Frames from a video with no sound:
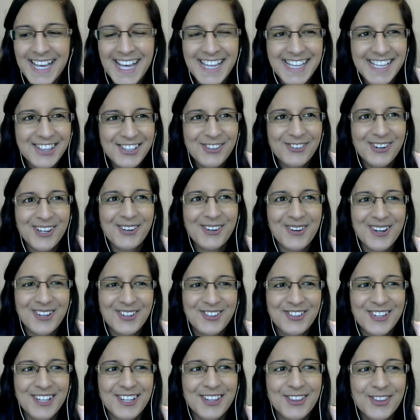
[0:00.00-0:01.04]
yeah, that's a great
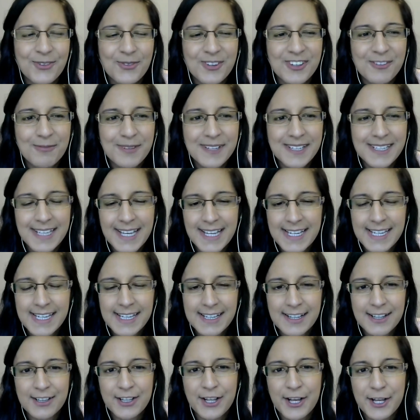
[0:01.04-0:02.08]
question. So we've been
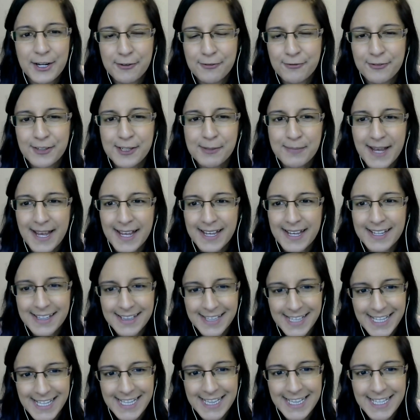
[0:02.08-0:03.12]
getting a lot of feedback
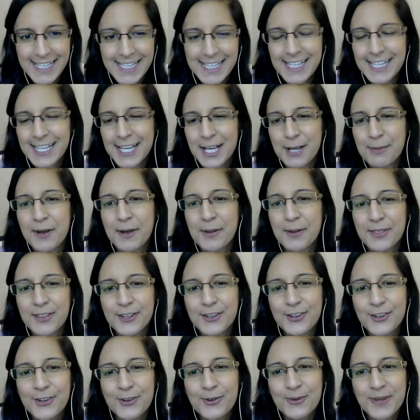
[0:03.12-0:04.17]
lately about
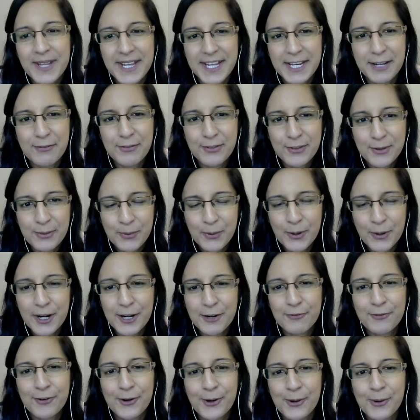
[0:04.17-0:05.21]
the new native
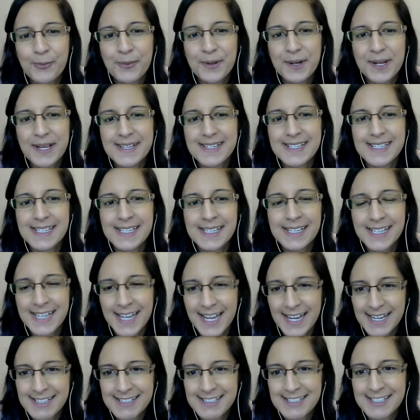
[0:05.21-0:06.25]
support for OpenID
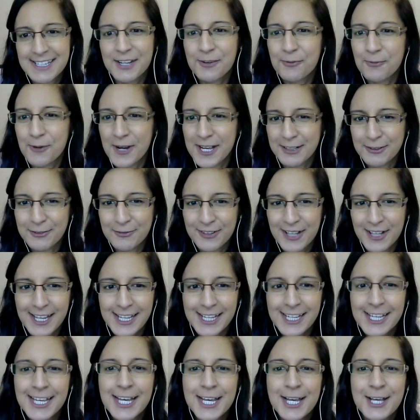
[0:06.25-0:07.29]
Connect in
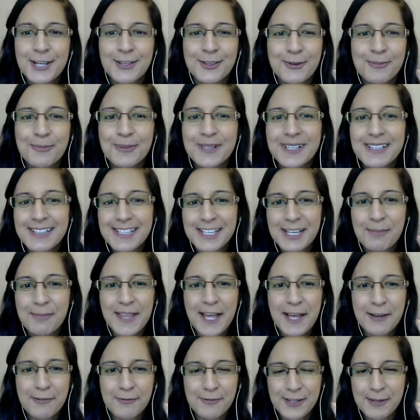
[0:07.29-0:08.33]
Wildfly. So please keep
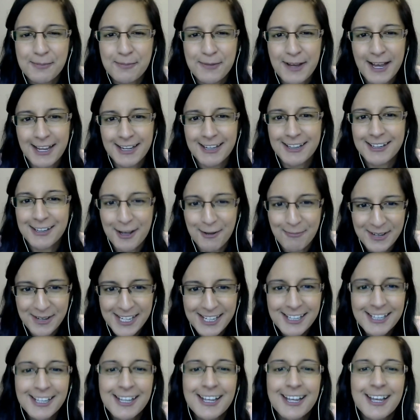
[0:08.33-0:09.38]
that feedback
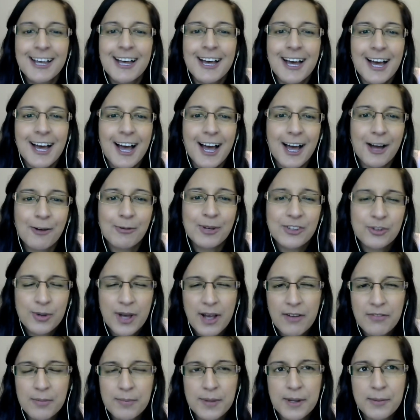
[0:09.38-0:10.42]
coming. Uh, we do
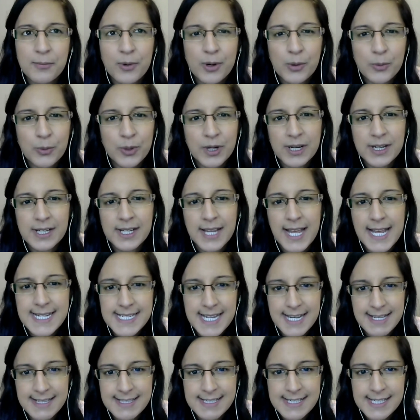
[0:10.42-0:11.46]
have a bit more work
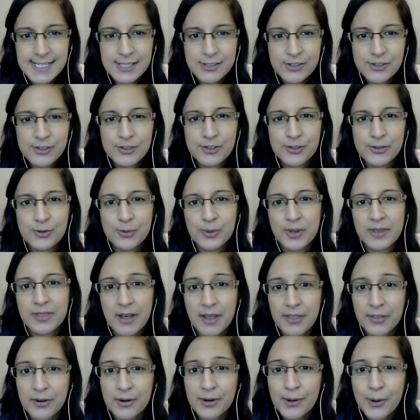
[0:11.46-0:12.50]
and testing to do with
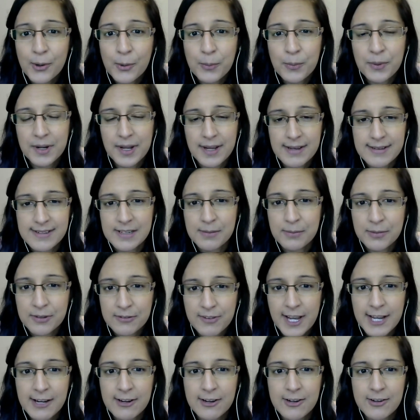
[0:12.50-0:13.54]
other OpenID
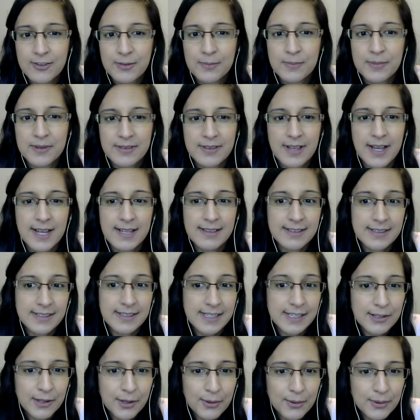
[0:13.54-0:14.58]
providers besides
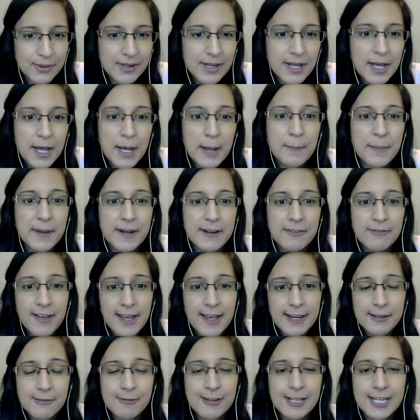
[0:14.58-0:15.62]
Keycloak. But if
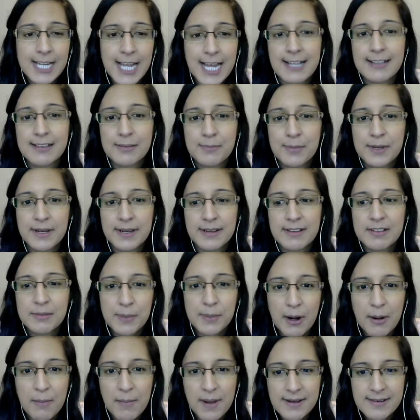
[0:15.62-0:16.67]
anyone has been
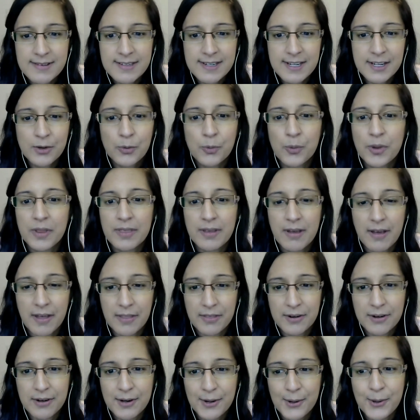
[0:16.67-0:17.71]
experimenting with
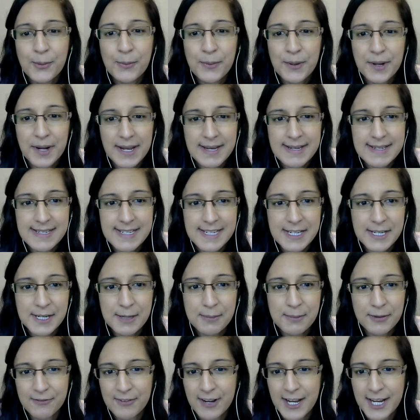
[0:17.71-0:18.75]
other
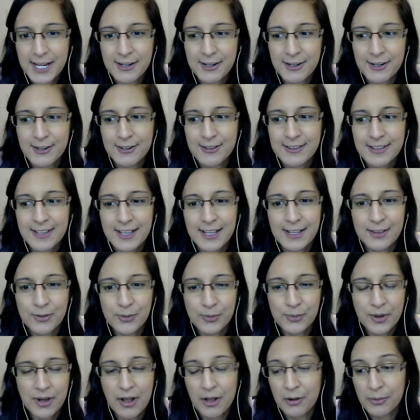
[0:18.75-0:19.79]
OpenID providers
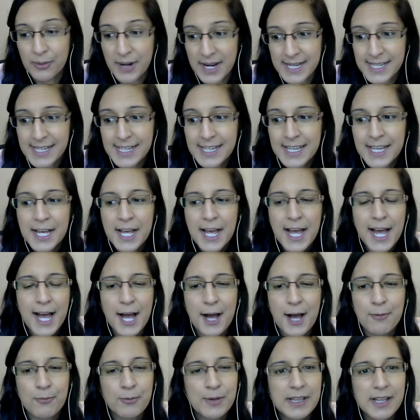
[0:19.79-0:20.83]
as already,
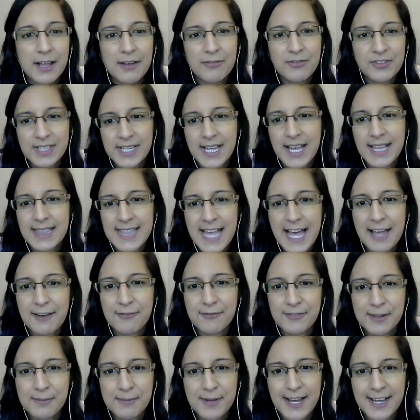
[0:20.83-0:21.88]
um, we'd love to get that
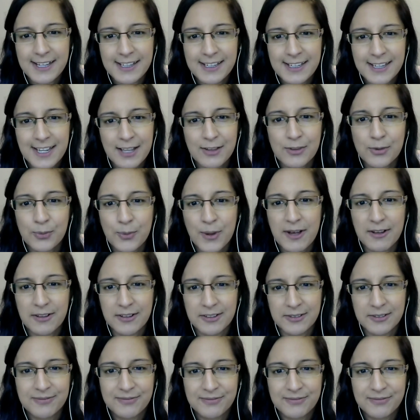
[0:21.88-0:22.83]
feedback as well.